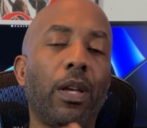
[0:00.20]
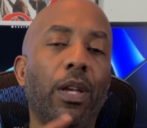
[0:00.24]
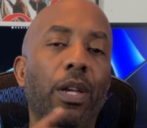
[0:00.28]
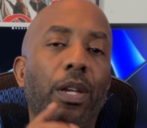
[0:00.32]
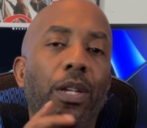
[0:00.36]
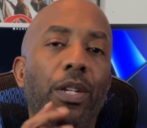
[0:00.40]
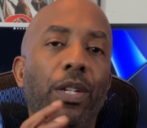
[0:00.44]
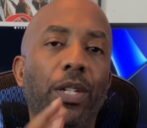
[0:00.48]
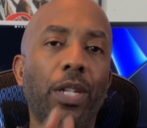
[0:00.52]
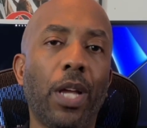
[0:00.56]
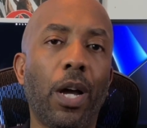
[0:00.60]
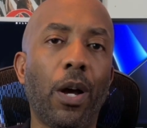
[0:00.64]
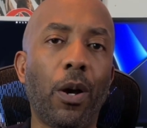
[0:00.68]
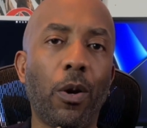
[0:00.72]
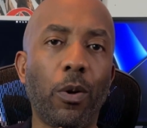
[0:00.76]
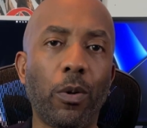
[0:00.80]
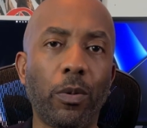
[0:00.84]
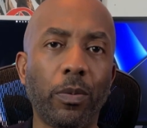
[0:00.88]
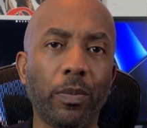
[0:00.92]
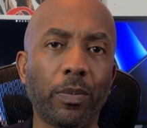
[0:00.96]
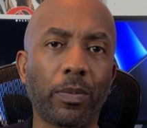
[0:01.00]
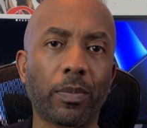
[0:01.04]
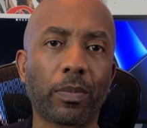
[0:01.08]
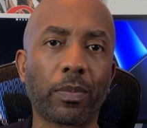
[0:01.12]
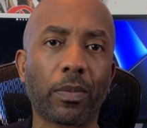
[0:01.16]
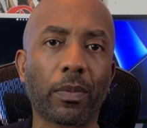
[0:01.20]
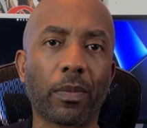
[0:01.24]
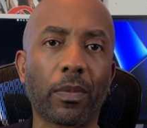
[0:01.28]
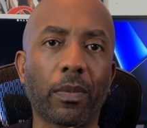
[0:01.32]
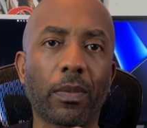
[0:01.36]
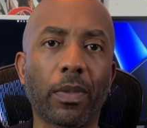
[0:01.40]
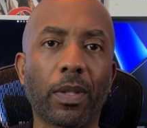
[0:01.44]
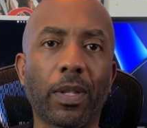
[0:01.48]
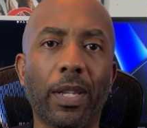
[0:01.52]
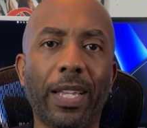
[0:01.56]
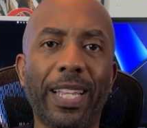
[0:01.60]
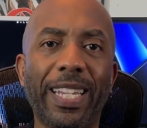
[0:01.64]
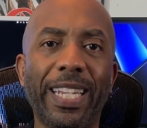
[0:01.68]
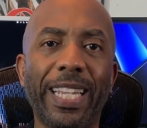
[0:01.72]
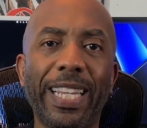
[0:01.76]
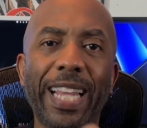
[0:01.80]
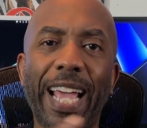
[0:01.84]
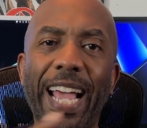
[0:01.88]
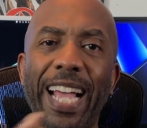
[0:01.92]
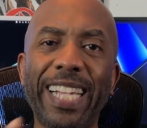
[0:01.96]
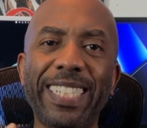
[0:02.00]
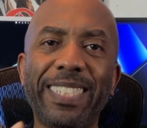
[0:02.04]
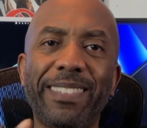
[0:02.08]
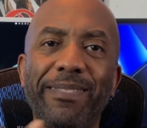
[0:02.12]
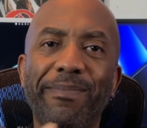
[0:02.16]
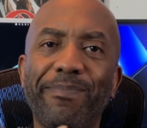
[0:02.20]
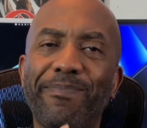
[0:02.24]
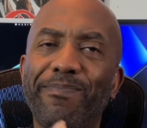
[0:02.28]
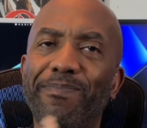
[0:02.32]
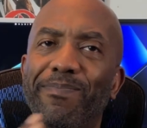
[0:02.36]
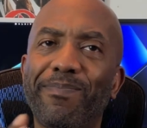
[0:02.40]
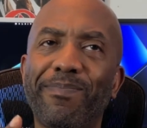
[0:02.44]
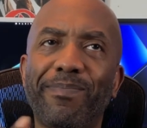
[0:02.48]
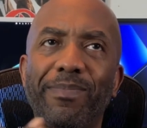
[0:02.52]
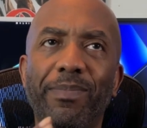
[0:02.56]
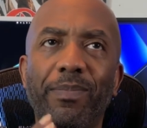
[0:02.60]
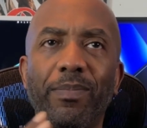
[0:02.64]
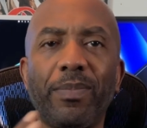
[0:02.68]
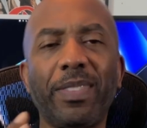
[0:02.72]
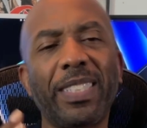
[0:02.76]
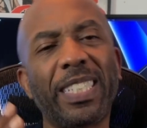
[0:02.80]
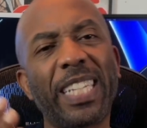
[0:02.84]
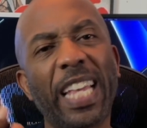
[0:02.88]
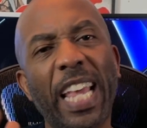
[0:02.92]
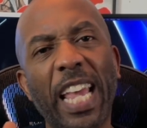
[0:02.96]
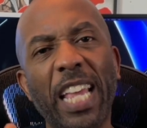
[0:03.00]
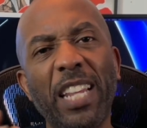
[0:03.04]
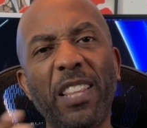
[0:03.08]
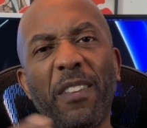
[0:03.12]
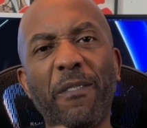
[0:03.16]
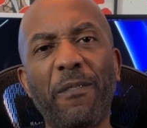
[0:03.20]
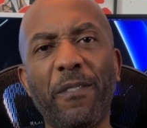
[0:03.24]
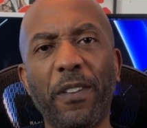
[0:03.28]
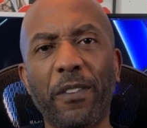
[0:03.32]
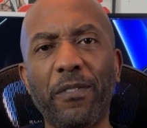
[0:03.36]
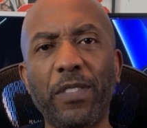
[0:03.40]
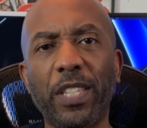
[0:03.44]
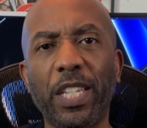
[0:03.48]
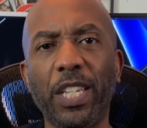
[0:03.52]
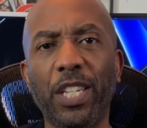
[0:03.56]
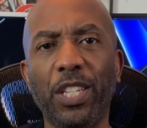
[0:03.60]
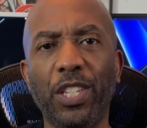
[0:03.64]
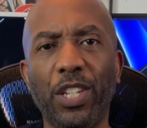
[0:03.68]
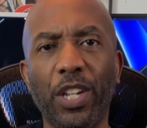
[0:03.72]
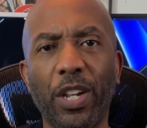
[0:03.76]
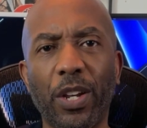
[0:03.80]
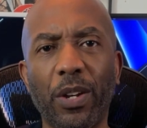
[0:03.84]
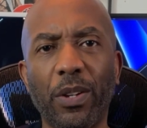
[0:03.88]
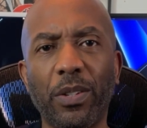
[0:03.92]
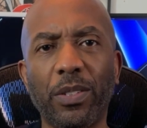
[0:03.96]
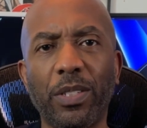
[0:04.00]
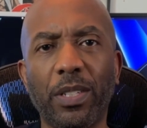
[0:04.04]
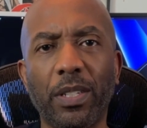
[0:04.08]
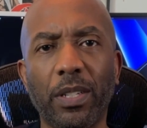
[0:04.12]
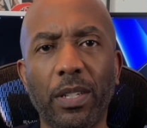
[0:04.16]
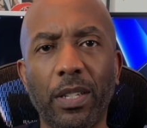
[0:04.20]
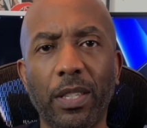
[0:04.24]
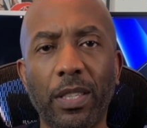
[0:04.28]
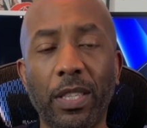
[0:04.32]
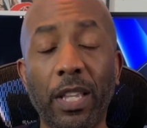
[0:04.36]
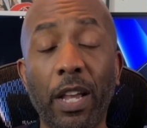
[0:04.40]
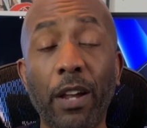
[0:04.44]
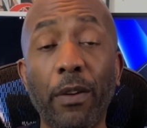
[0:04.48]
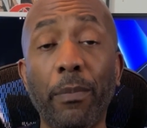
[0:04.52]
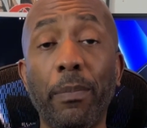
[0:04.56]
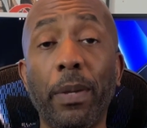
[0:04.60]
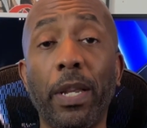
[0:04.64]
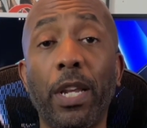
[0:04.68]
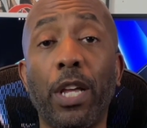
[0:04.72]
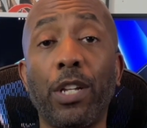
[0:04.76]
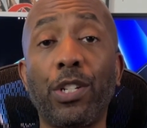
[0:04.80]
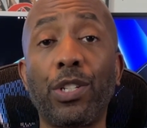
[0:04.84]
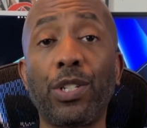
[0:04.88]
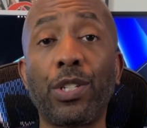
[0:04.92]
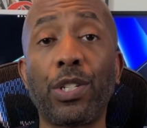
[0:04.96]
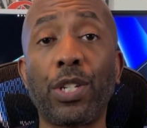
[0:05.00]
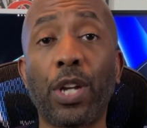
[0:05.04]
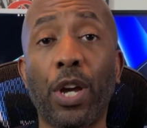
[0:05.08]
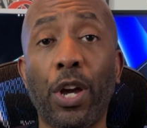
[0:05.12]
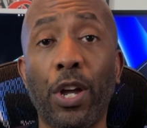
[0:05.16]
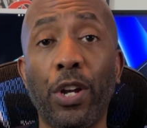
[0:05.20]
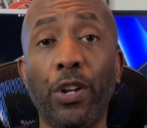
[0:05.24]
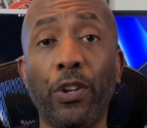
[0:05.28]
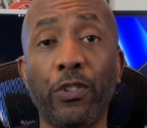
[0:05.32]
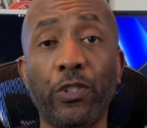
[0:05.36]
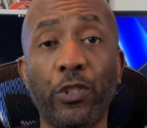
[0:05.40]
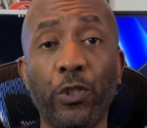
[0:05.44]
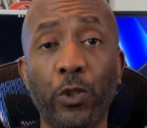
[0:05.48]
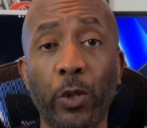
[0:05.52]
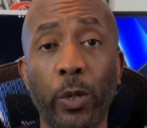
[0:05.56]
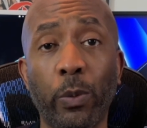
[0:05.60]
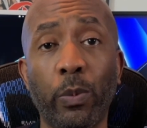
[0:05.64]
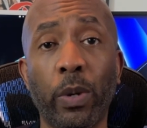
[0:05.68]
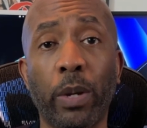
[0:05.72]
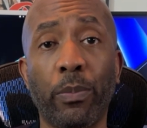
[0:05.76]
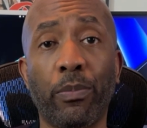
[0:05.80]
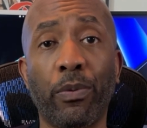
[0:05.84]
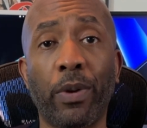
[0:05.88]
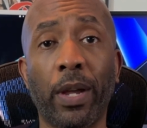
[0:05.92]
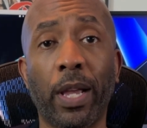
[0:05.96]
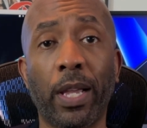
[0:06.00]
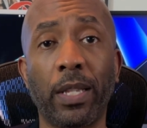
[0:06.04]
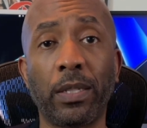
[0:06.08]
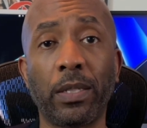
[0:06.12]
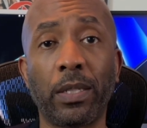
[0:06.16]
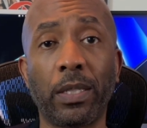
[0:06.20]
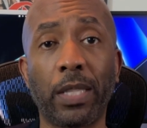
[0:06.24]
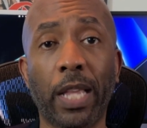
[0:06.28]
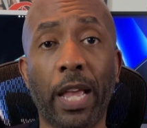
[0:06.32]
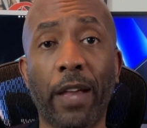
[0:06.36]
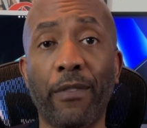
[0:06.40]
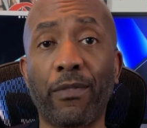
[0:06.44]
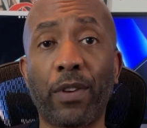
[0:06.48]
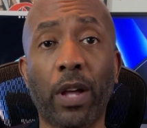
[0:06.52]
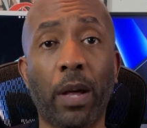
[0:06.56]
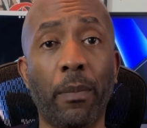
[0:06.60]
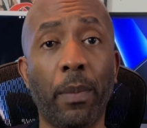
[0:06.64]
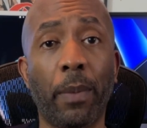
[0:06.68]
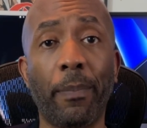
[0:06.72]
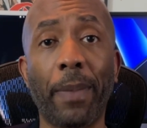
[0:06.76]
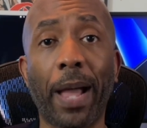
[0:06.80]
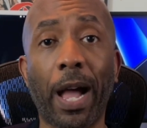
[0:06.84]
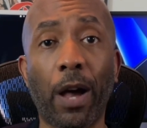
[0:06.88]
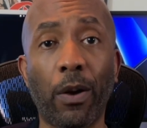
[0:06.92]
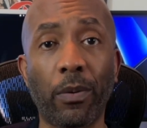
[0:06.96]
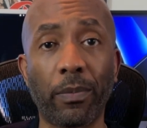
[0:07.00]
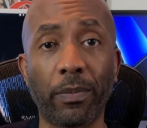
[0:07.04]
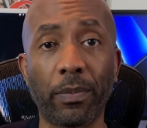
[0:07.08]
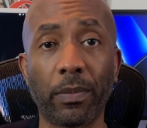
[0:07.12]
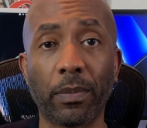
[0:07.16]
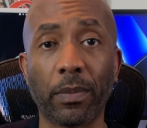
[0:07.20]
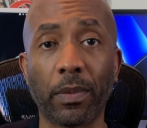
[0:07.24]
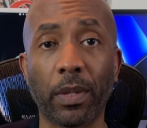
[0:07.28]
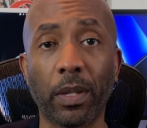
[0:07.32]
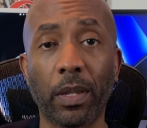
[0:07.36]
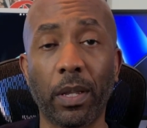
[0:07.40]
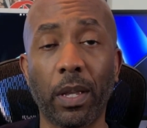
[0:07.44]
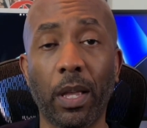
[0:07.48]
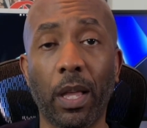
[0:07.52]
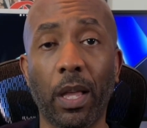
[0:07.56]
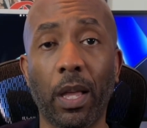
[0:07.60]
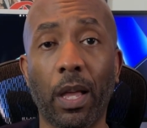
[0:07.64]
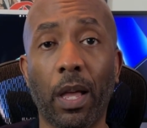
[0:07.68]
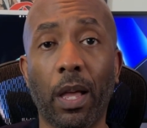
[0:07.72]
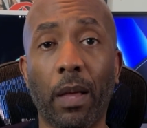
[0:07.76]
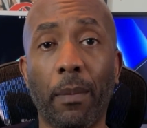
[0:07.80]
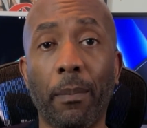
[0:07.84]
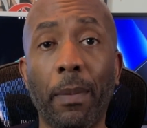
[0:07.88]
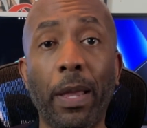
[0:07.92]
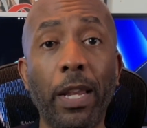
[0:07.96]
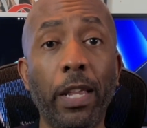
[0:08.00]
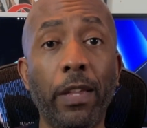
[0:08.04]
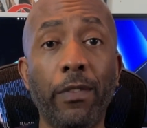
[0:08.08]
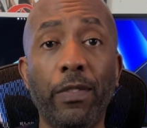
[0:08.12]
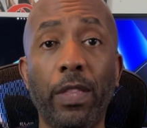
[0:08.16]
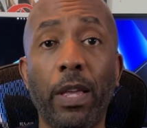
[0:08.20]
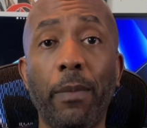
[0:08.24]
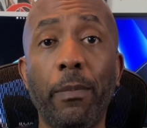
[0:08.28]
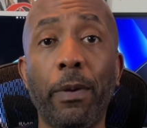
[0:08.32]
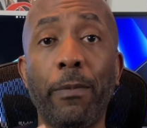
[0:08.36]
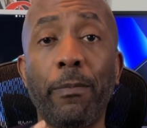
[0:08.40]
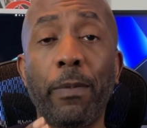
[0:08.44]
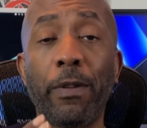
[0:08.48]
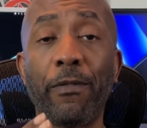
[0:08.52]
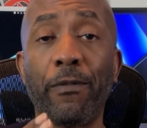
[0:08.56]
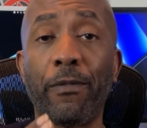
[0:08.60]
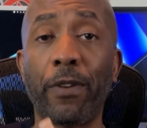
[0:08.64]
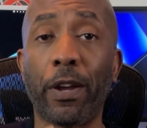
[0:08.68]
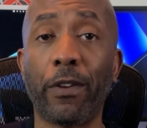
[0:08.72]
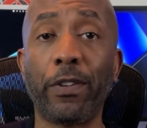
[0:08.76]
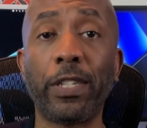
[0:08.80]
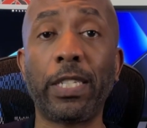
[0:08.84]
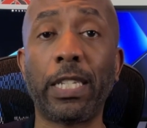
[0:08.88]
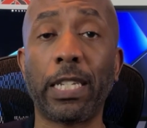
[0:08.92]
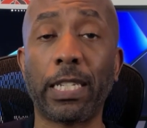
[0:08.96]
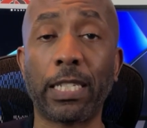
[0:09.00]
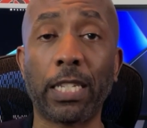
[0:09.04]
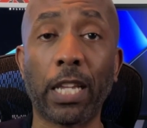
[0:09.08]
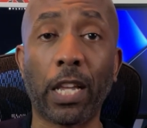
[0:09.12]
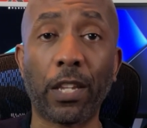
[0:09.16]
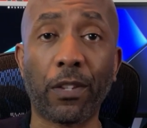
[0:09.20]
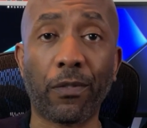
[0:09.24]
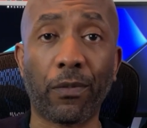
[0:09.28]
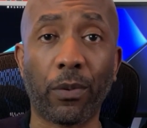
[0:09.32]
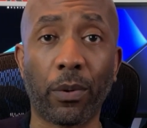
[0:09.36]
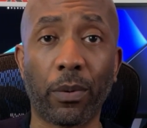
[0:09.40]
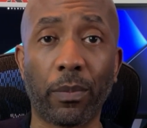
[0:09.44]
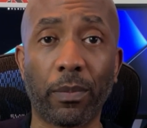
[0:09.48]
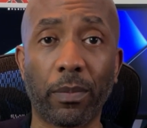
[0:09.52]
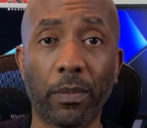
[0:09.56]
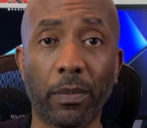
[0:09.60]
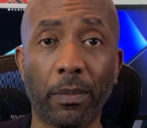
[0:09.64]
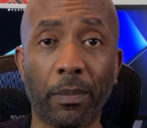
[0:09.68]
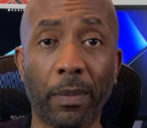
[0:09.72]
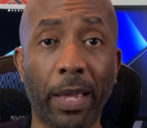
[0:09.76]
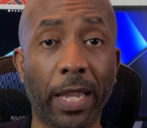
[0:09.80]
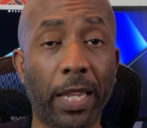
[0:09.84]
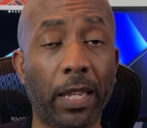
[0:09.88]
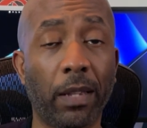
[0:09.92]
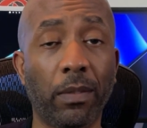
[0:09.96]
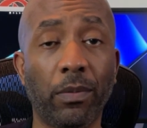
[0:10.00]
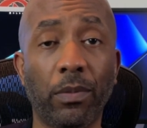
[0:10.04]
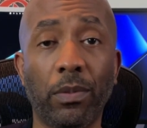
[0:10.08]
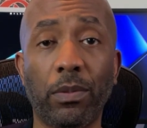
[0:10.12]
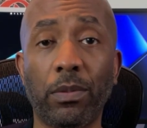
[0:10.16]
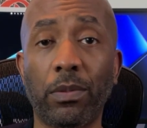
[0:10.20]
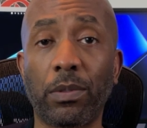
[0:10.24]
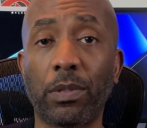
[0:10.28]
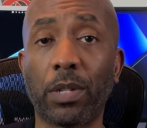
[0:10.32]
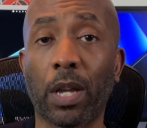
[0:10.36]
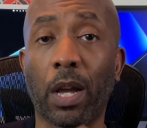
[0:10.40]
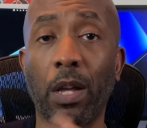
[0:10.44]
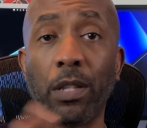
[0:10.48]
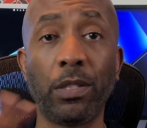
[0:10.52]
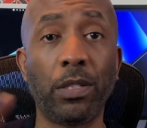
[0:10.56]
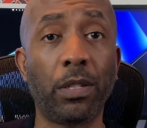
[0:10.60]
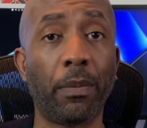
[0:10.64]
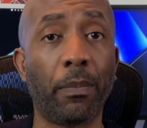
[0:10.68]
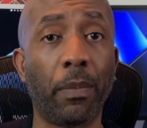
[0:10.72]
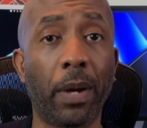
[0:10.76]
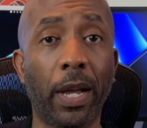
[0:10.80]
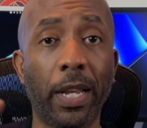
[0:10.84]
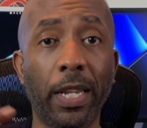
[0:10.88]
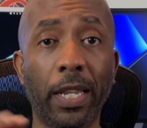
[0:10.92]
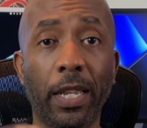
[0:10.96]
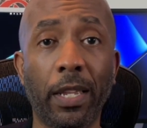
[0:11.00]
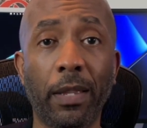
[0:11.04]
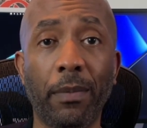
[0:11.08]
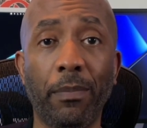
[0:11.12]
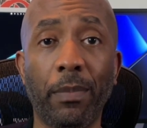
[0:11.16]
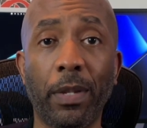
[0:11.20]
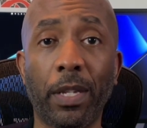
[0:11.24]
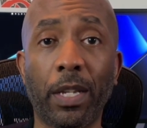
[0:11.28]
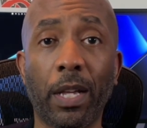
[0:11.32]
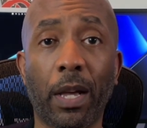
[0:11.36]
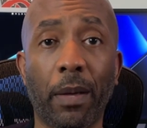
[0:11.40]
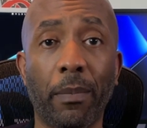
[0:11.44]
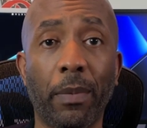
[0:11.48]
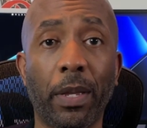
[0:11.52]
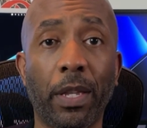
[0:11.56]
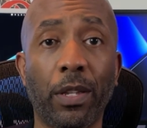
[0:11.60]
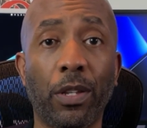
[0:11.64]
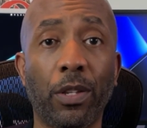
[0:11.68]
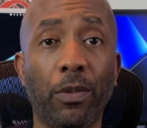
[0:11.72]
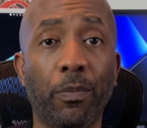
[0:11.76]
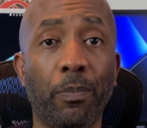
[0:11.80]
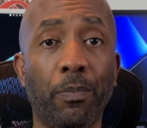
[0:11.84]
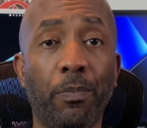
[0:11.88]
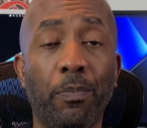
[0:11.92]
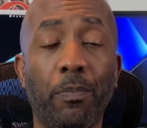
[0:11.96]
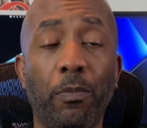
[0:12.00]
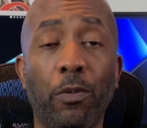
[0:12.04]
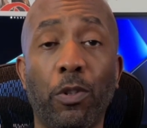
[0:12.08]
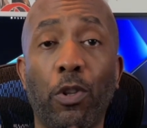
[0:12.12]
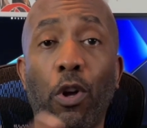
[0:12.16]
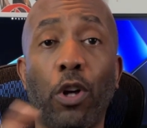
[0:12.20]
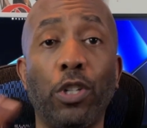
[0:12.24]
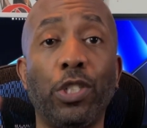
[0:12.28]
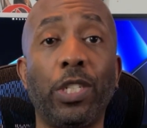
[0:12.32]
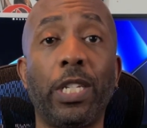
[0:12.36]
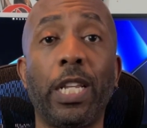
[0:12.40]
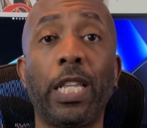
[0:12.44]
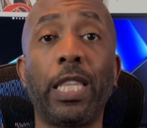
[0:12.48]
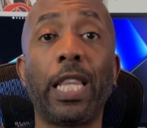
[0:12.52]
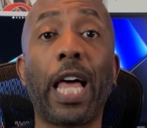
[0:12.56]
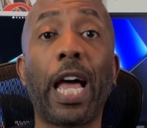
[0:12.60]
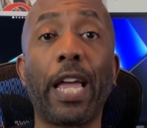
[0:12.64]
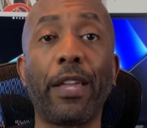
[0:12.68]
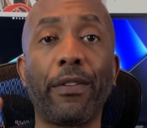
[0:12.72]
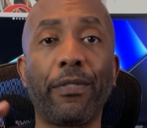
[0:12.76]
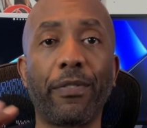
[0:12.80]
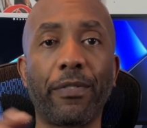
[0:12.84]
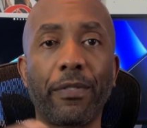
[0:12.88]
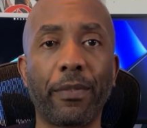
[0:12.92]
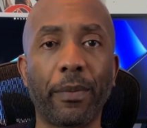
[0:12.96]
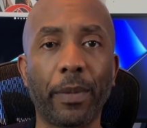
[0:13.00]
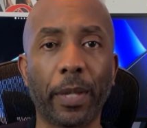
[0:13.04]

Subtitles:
You know, in the last 10 to 15 years, there have been a ton of streetwear brands that have come about. Many of them have been very successful, making tons of money, becoming larger than life.